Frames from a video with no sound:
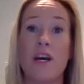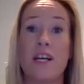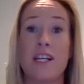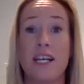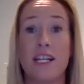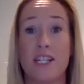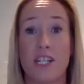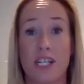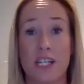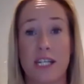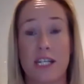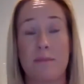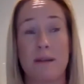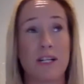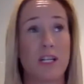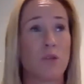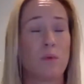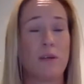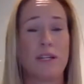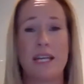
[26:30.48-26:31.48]
just as
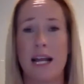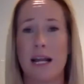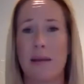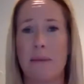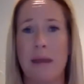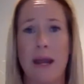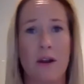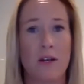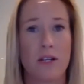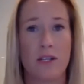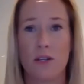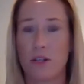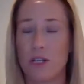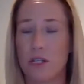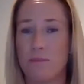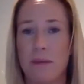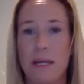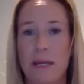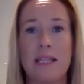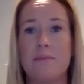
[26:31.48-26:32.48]
much as we're telling parents not
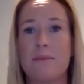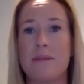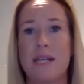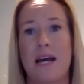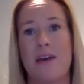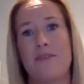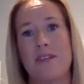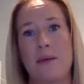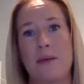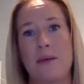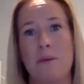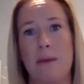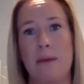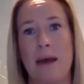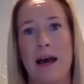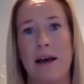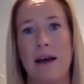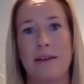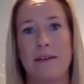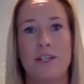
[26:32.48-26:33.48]
to beat themselves up
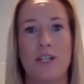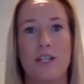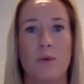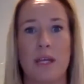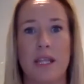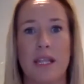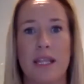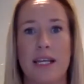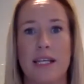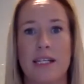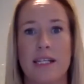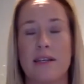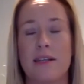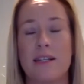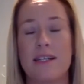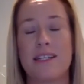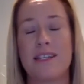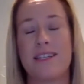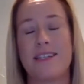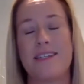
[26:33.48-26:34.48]
about doing things,
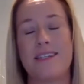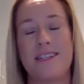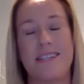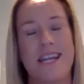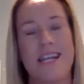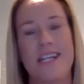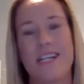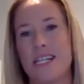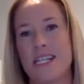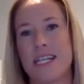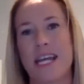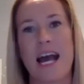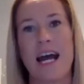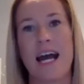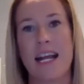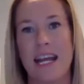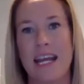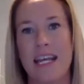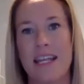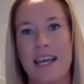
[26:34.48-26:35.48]
teachers
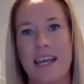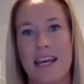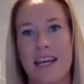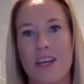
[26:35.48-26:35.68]
can't either.